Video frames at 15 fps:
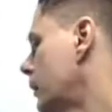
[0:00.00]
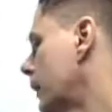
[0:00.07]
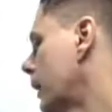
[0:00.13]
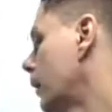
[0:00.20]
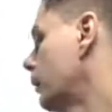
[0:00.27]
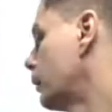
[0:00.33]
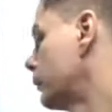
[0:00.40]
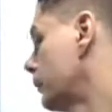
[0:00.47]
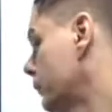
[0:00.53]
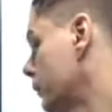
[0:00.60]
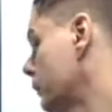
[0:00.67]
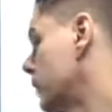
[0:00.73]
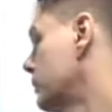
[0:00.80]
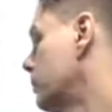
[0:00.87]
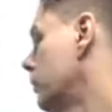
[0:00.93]
help to
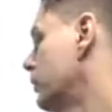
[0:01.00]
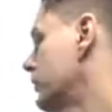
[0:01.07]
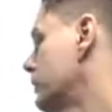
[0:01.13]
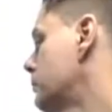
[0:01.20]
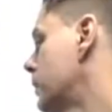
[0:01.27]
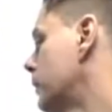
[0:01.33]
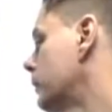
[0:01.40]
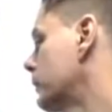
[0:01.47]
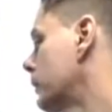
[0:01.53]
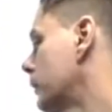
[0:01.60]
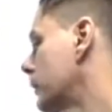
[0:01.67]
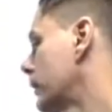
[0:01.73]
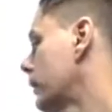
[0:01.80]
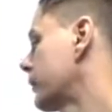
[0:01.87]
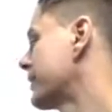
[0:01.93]
rebuild the bone,
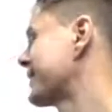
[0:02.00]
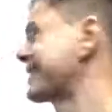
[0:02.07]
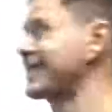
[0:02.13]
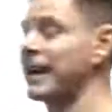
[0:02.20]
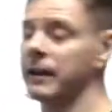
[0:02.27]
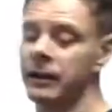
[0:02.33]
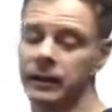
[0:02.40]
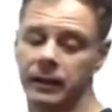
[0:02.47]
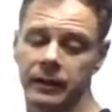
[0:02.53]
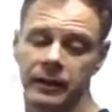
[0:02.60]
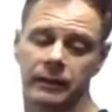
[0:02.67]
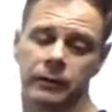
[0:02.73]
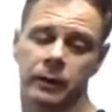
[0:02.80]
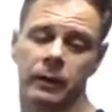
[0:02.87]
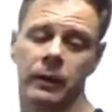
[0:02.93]
okay, on a cellular
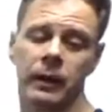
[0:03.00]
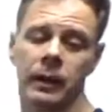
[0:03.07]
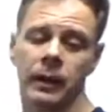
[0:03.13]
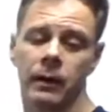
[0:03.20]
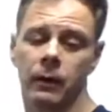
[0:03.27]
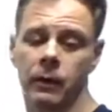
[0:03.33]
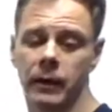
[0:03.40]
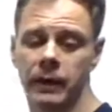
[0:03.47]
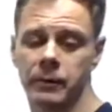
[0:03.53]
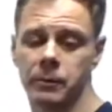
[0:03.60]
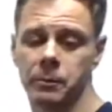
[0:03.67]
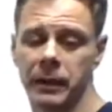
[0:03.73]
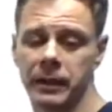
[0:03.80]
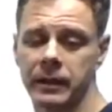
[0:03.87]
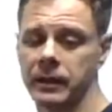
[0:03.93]
level. All right, to
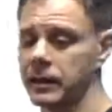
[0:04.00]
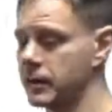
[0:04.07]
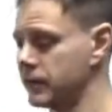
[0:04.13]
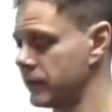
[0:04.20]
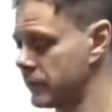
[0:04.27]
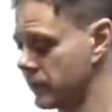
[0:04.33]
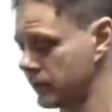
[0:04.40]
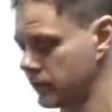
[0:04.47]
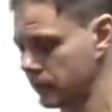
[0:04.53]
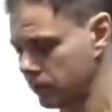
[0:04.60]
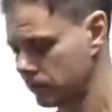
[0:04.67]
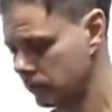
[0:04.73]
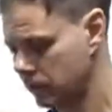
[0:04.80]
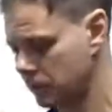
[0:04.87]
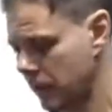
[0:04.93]
make it easy, just
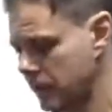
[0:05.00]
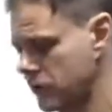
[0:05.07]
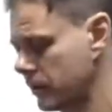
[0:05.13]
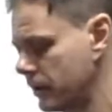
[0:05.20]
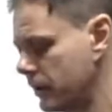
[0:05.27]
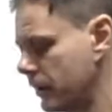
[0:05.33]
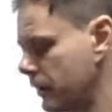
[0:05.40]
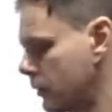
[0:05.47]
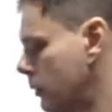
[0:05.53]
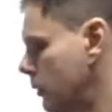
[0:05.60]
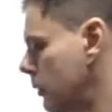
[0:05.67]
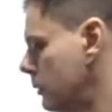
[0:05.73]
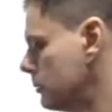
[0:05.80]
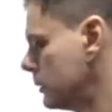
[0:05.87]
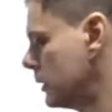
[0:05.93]
imagine the
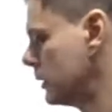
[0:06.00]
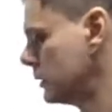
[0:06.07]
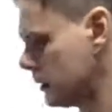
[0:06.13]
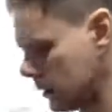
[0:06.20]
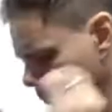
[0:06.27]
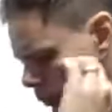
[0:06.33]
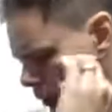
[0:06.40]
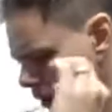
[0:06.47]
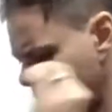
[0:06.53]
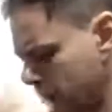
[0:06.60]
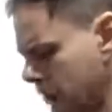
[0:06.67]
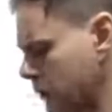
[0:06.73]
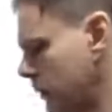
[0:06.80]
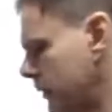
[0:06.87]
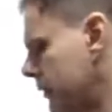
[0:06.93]
little
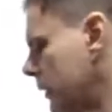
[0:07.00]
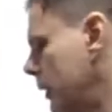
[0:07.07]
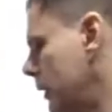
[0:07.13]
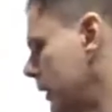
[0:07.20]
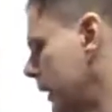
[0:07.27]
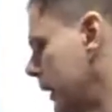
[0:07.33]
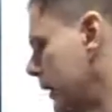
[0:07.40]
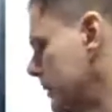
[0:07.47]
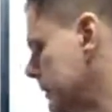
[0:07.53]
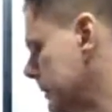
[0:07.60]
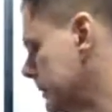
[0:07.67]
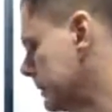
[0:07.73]
workmen with the hard hats.